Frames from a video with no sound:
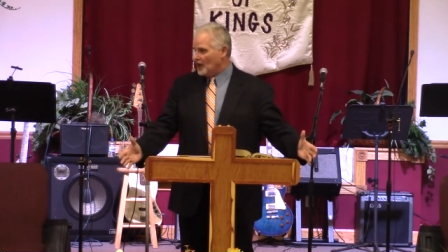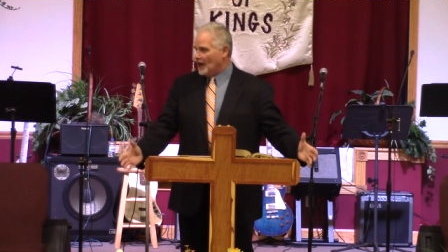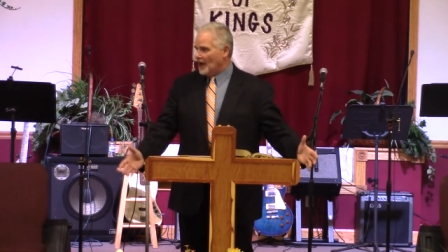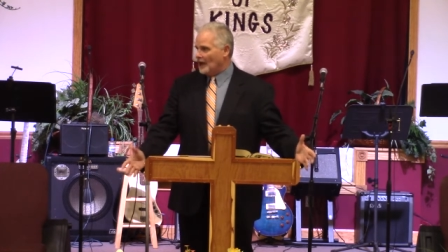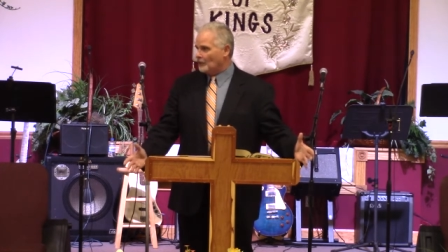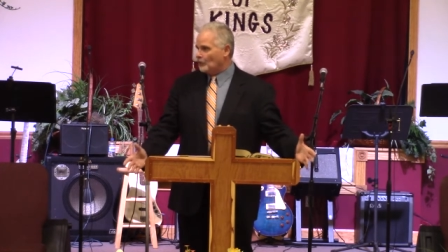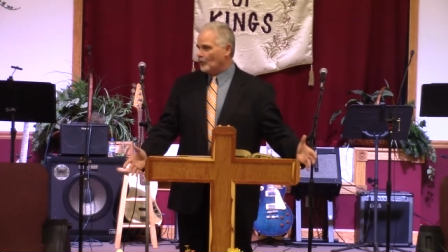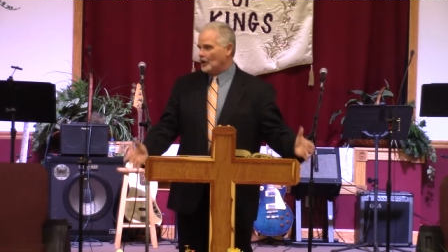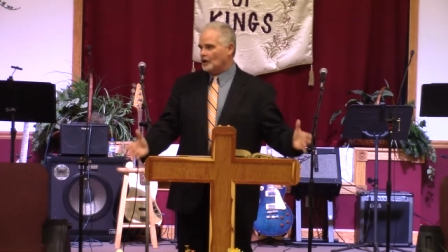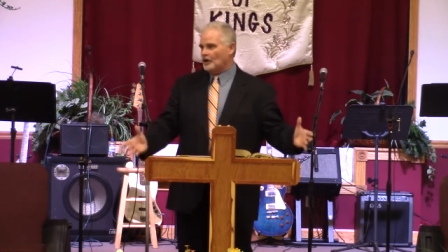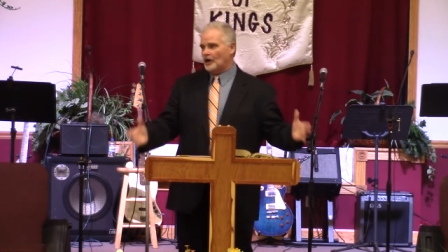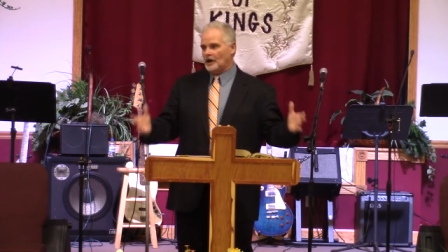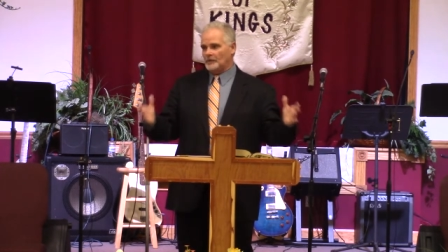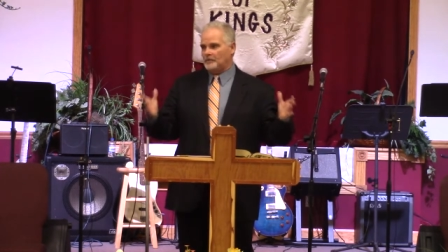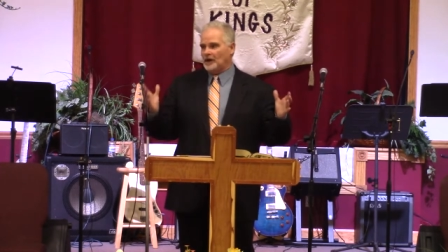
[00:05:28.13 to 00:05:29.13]
And we're
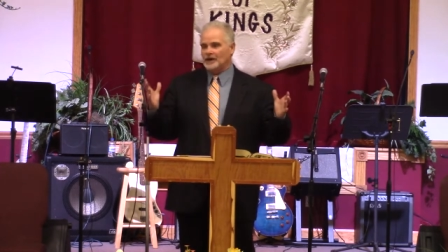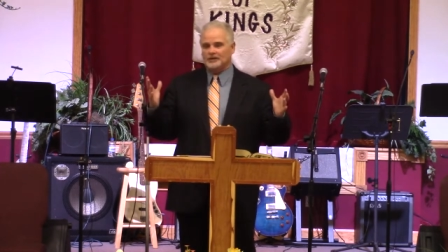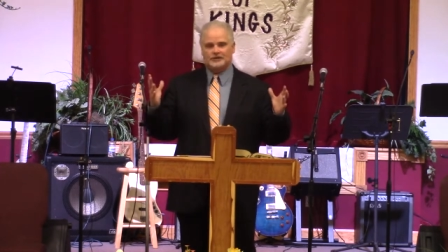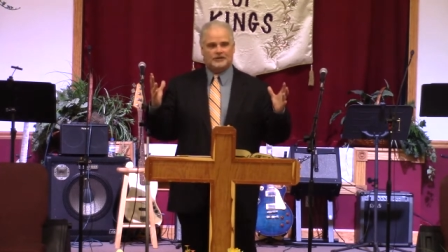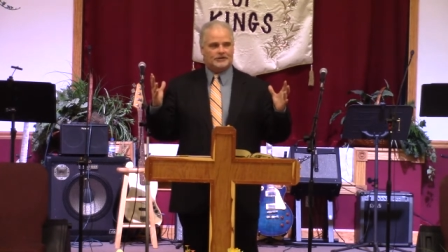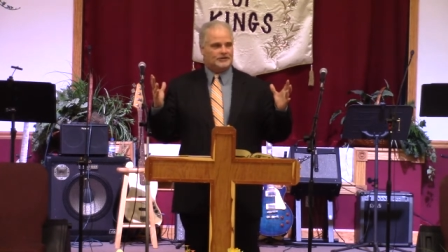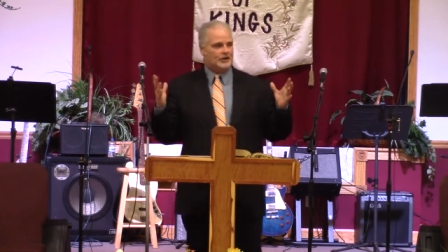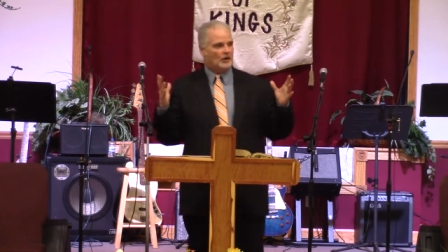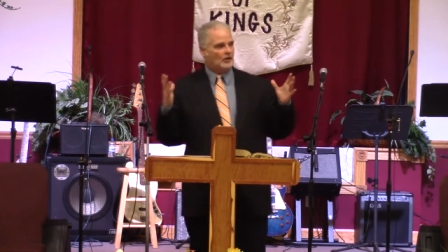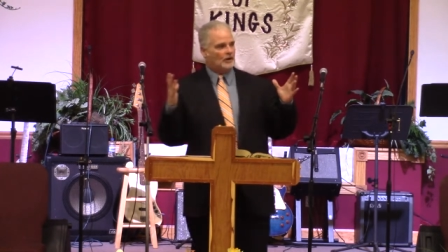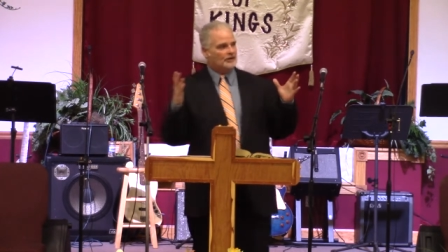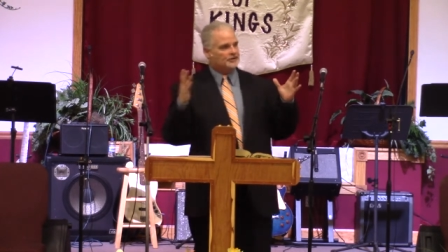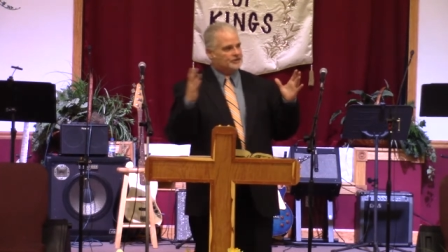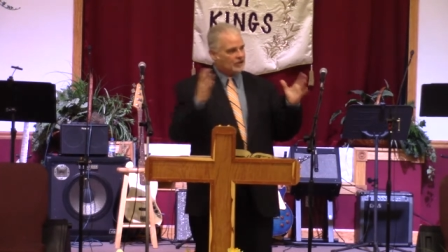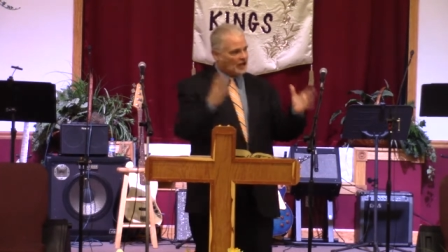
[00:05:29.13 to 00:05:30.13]
going to be so
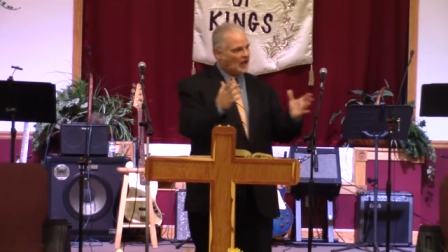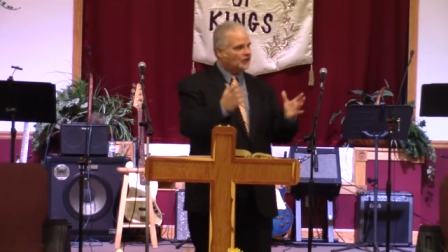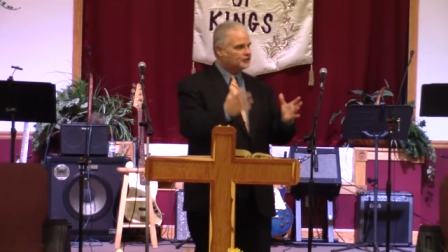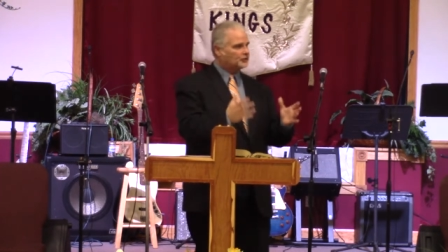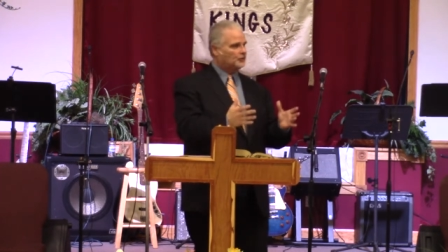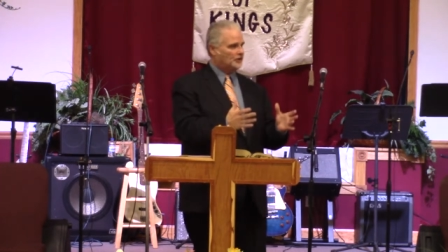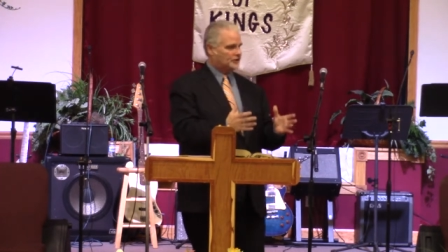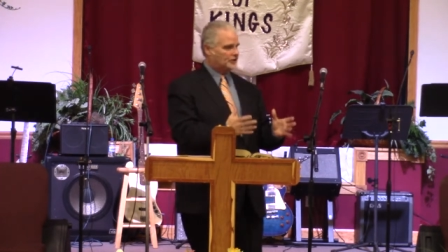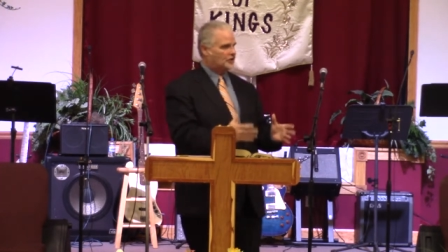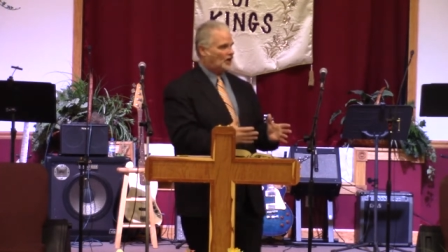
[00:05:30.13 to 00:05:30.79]
in touch with